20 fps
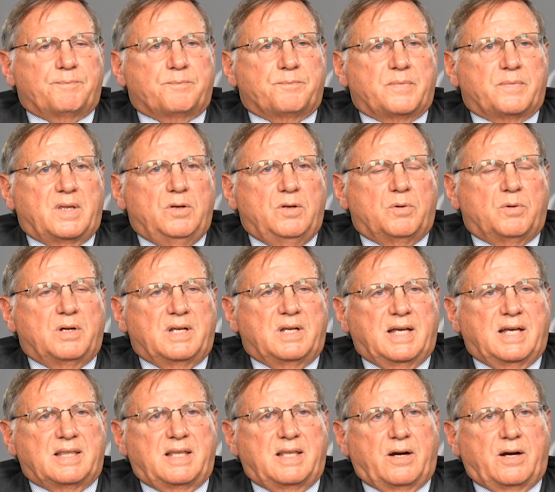You can
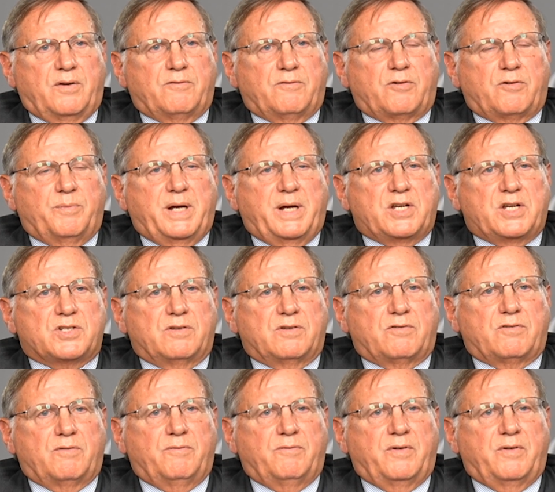get their information
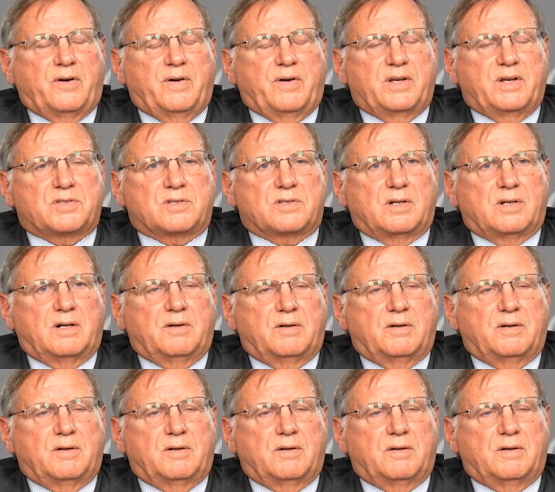from various